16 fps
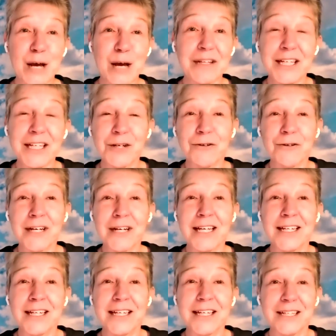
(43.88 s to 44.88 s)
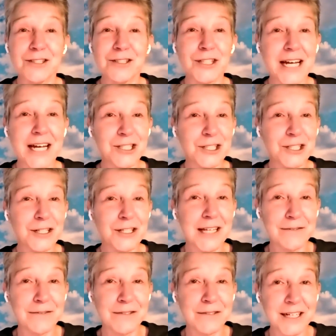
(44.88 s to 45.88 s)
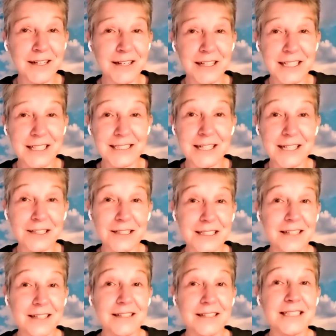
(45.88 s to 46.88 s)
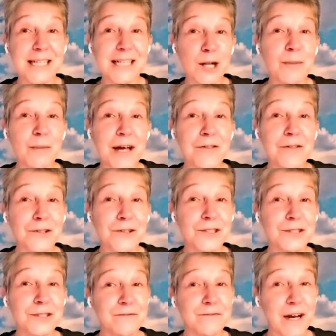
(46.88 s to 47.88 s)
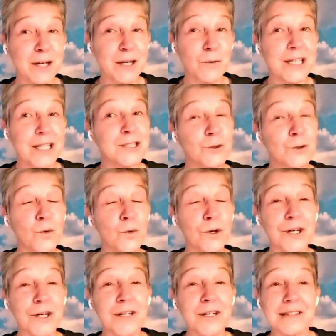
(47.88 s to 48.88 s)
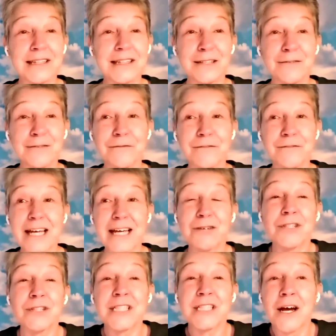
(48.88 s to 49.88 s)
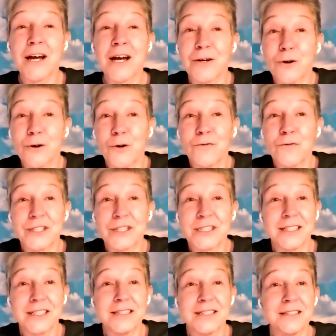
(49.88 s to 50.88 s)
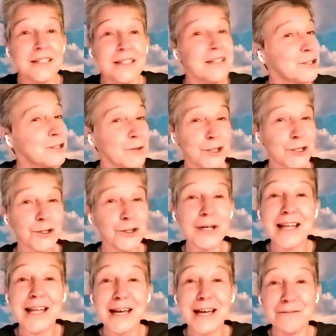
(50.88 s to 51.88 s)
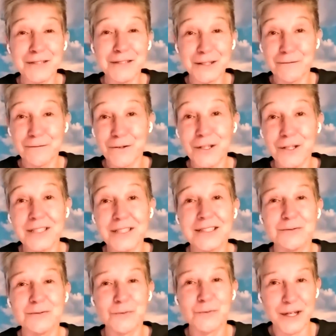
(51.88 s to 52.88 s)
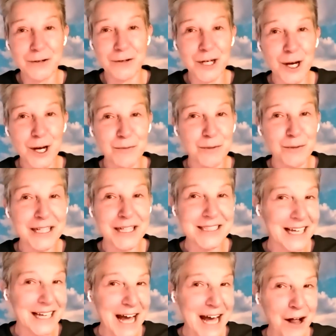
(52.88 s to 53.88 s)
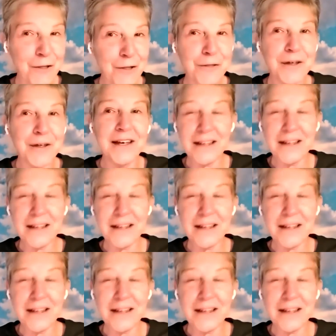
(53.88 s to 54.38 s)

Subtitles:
Emily created international lifestyle consulting to help others find ways to work, live, and retire overseas to enjoy life to the fullest without compromising health,